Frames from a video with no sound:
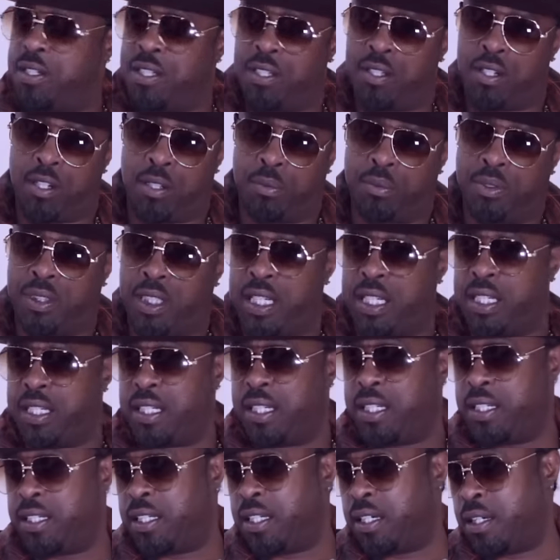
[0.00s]
you know what I'm saying,
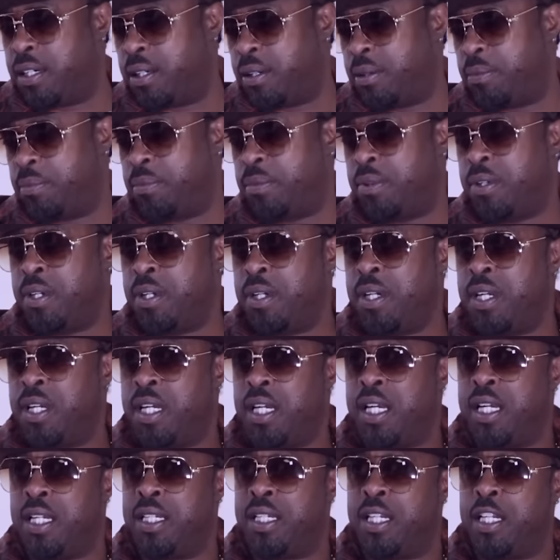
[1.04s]
and um,
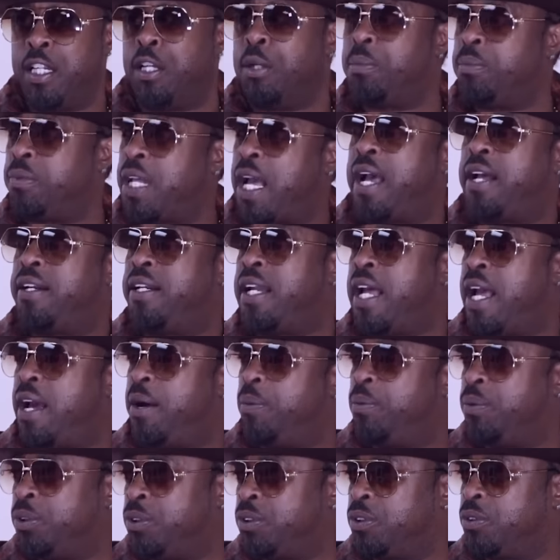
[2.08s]
and them that
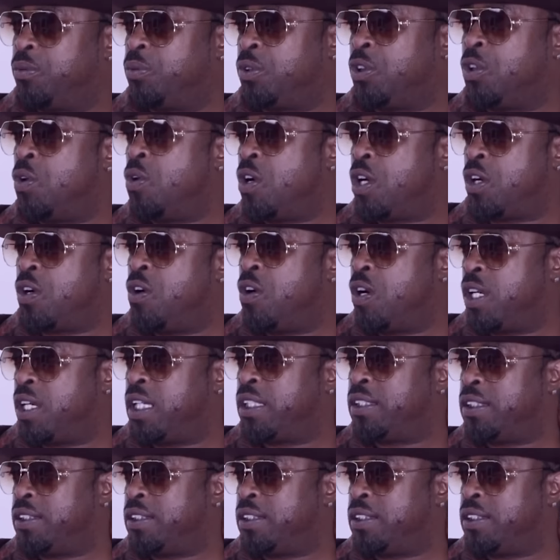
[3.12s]
that was going on at